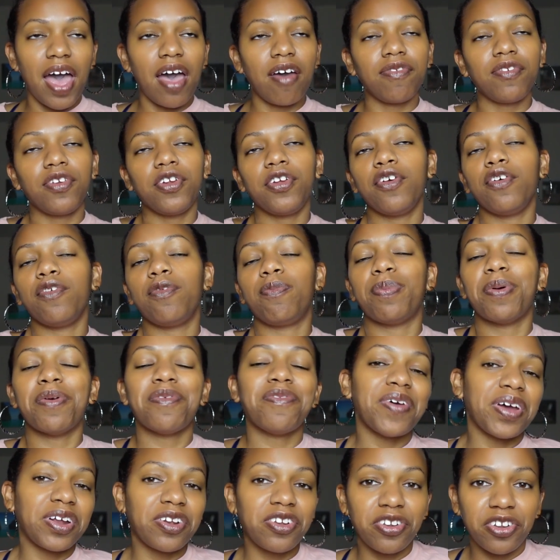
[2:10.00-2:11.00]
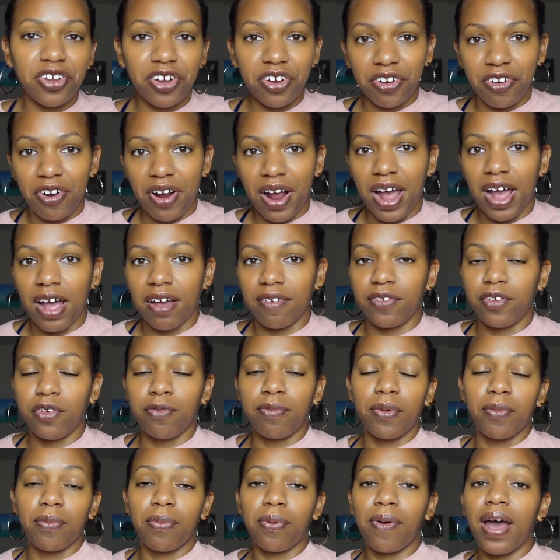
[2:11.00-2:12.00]
after you've perfected your craft, you've
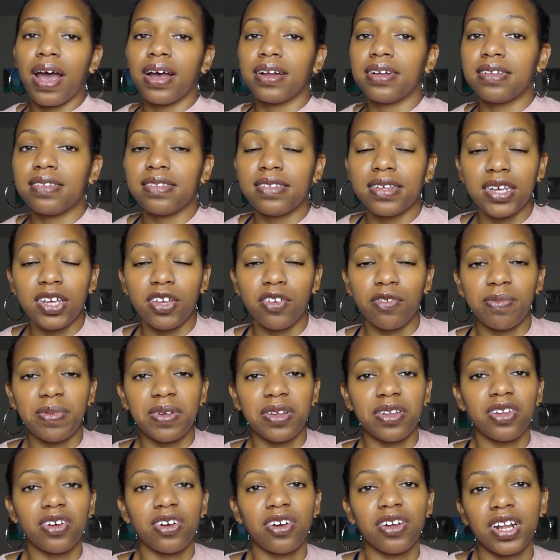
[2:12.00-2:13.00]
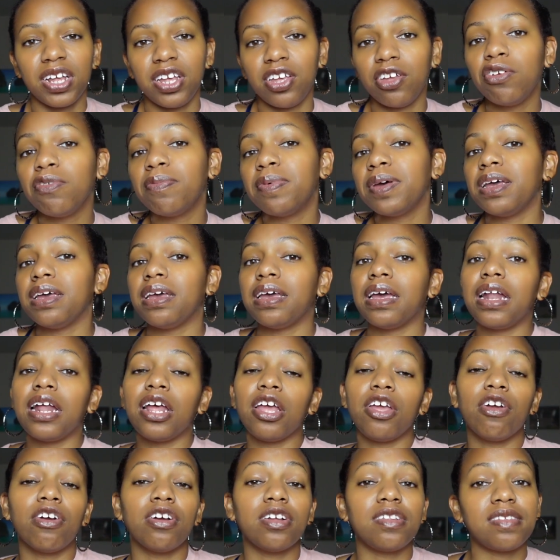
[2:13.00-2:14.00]
been practicing, you've been learning, you've been
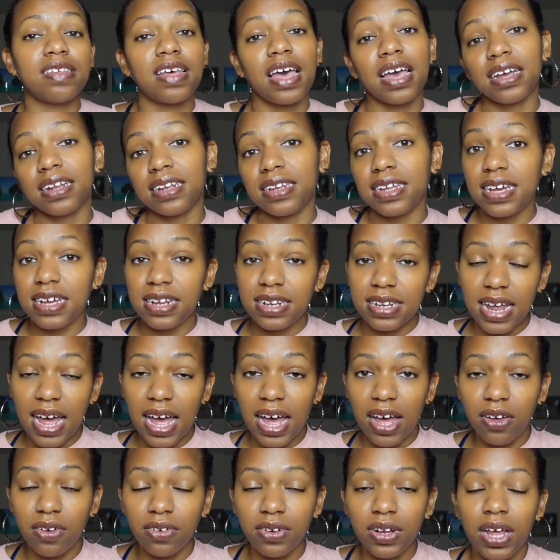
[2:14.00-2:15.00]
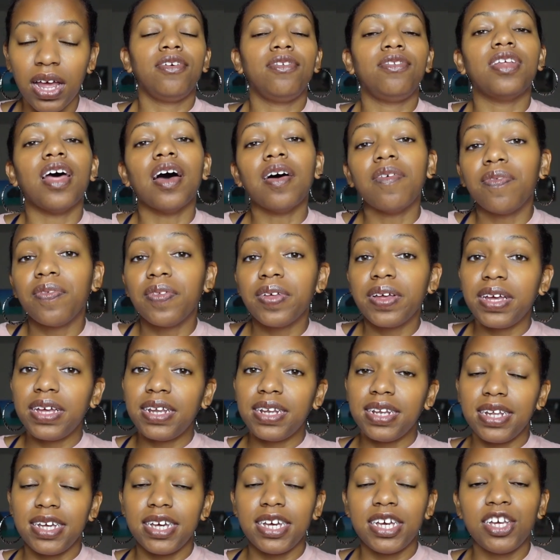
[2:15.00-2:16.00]
getting your technique down, you definitely
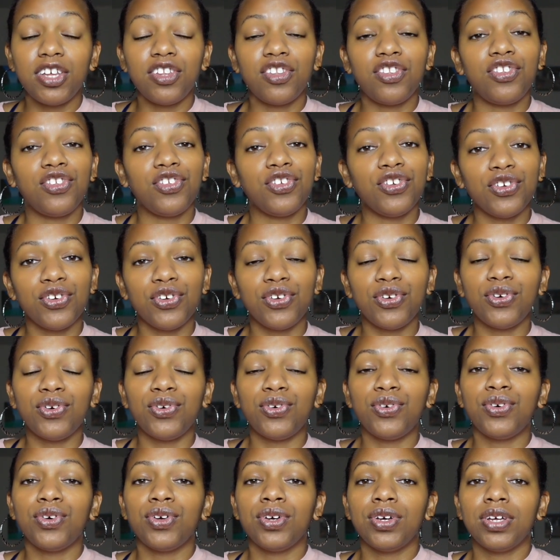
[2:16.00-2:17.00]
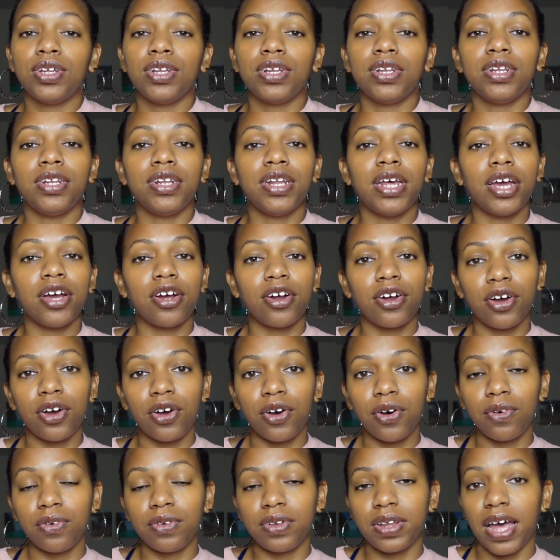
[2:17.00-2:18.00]
need to
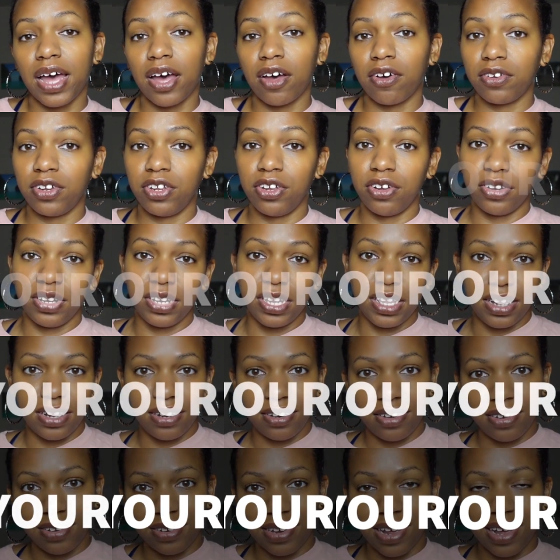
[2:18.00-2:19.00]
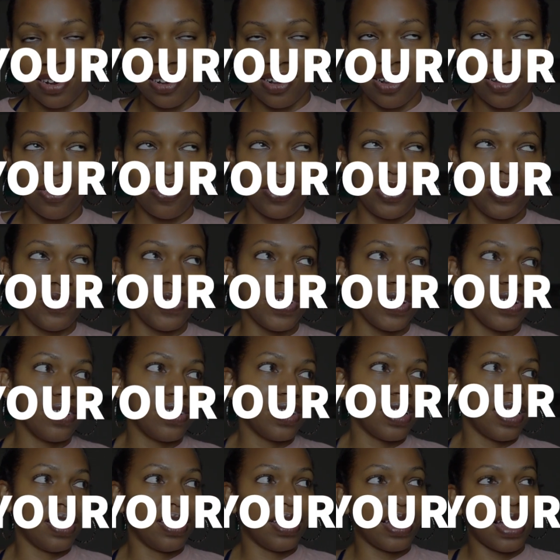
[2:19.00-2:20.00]
narrow down your niche. I know you hear
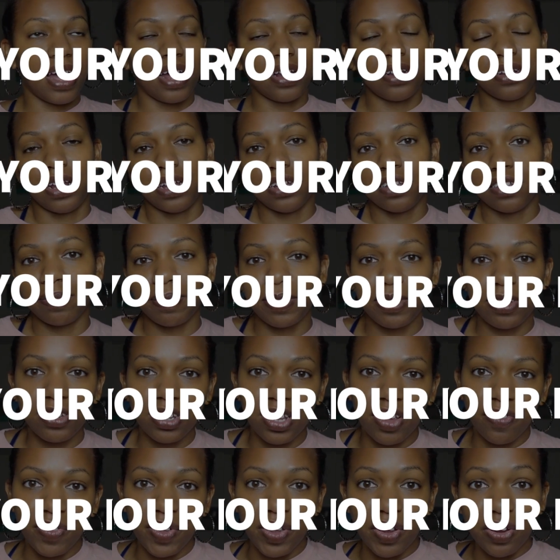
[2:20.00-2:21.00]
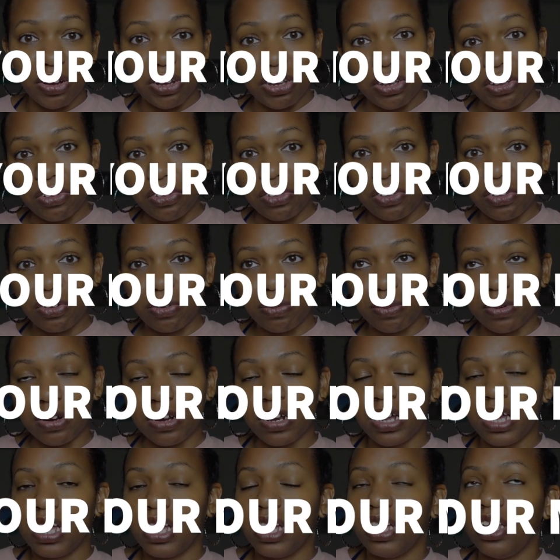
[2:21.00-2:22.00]
that a lot, especially if you're a
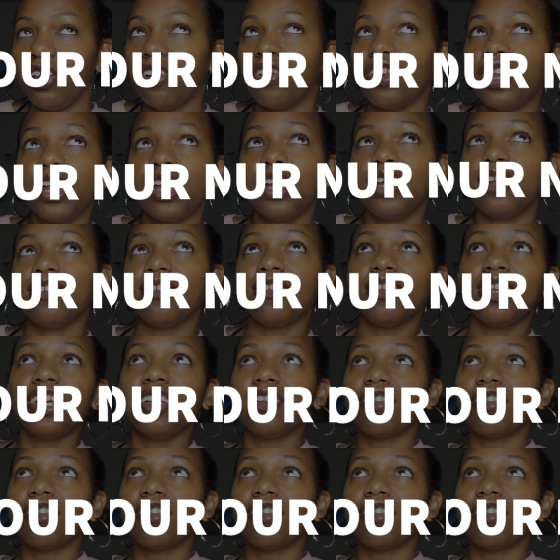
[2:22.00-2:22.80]
YouTuber, your niche.